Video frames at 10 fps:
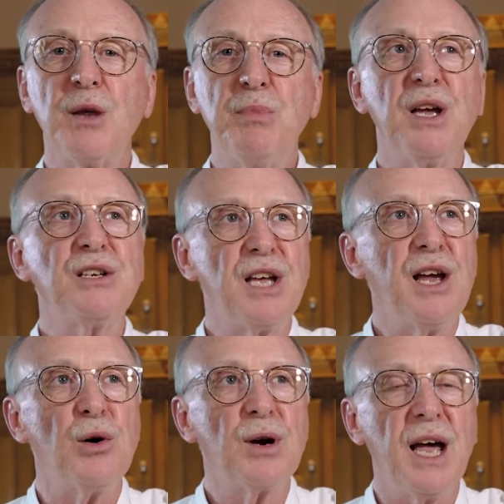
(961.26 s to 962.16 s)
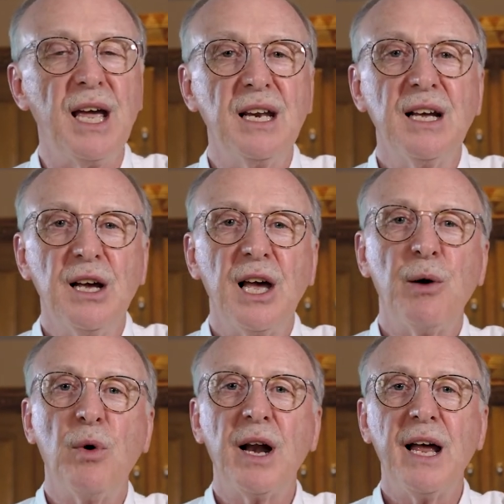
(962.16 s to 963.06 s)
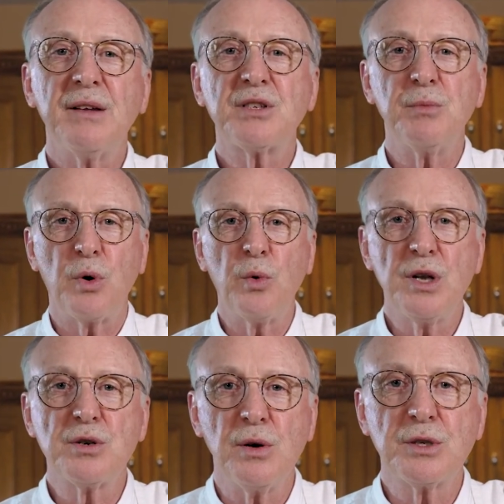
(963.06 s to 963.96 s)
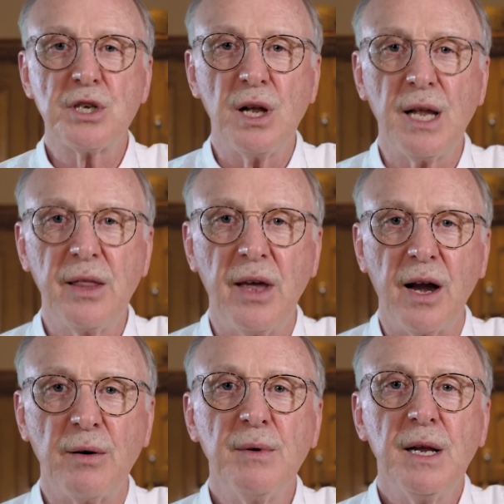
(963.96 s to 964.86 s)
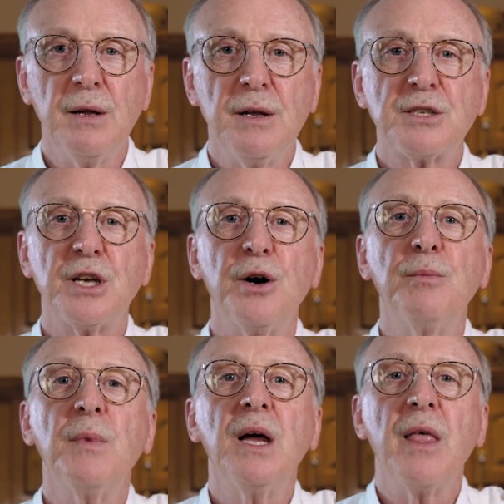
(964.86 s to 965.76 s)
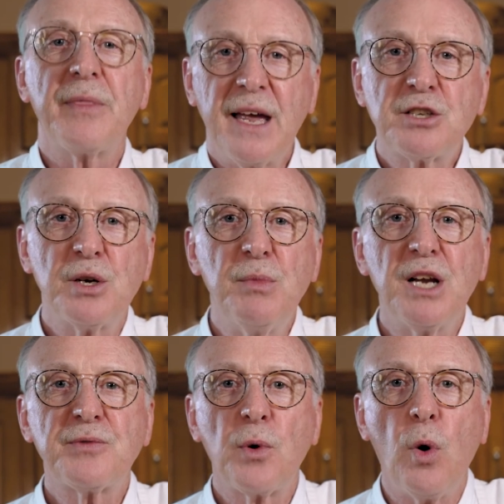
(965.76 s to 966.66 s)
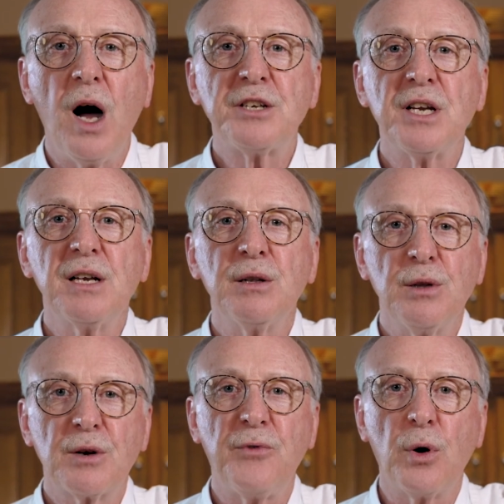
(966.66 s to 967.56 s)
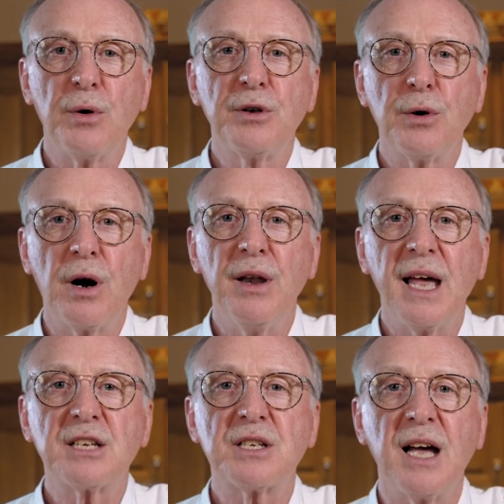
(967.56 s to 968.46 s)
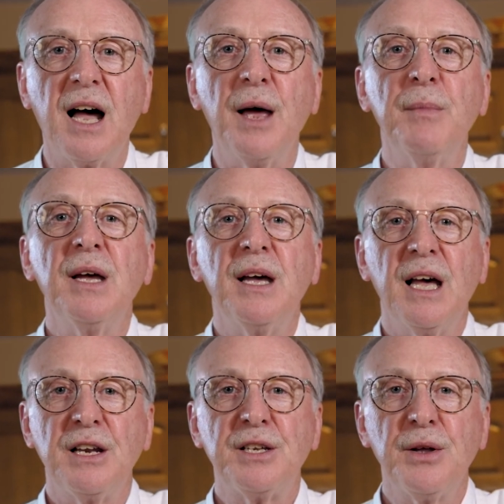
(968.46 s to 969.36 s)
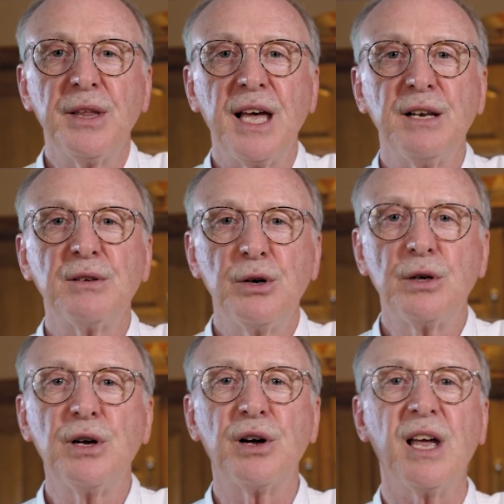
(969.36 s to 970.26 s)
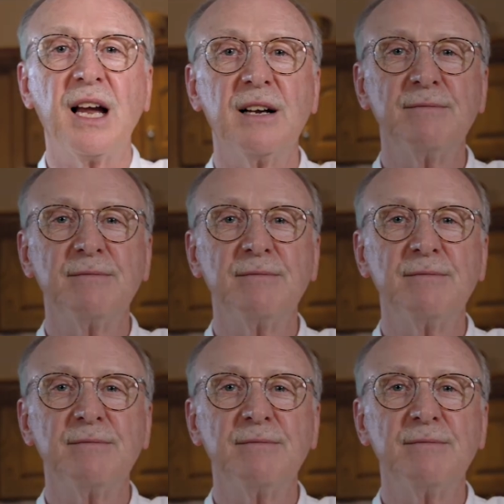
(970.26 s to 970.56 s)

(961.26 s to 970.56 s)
big tailgate and want to have some original chili there. So thanks so much for watching. Look forward to our next time. Until then, good cooking.